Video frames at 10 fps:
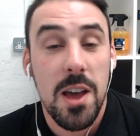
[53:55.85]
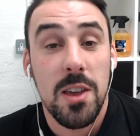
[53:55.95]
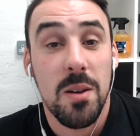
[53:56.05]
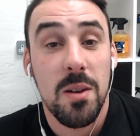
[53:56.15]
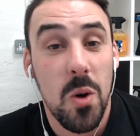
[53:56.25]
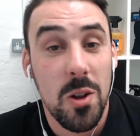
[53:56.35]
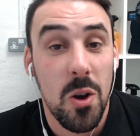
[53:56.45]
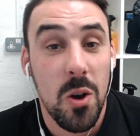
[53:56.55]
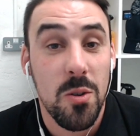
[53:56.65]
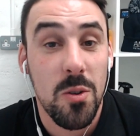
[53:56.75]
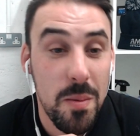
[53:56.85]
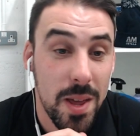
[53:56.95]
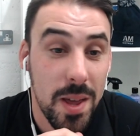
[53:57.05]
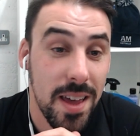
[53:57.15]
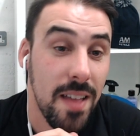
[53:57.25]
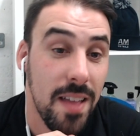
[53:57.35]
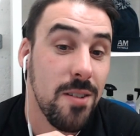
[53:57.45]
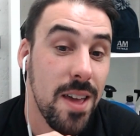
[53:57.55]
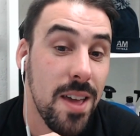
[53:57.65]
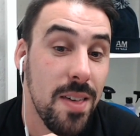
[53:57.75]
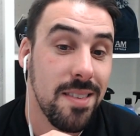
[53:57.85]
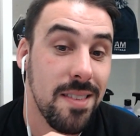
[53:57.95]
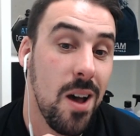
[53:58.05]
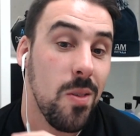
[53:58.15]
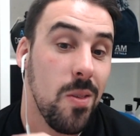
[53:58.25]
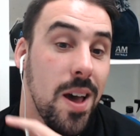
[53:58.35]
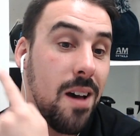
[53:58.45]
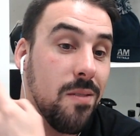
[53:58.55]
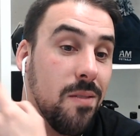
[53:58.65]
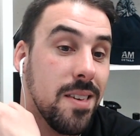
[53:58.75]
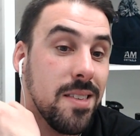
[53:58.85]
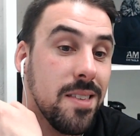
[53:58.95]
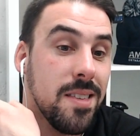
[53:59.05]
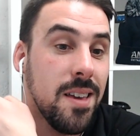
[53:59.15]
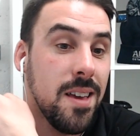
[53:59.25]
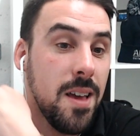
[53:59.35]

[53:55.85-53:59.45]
You can watch it on the replay, and the great thing is now that I have this,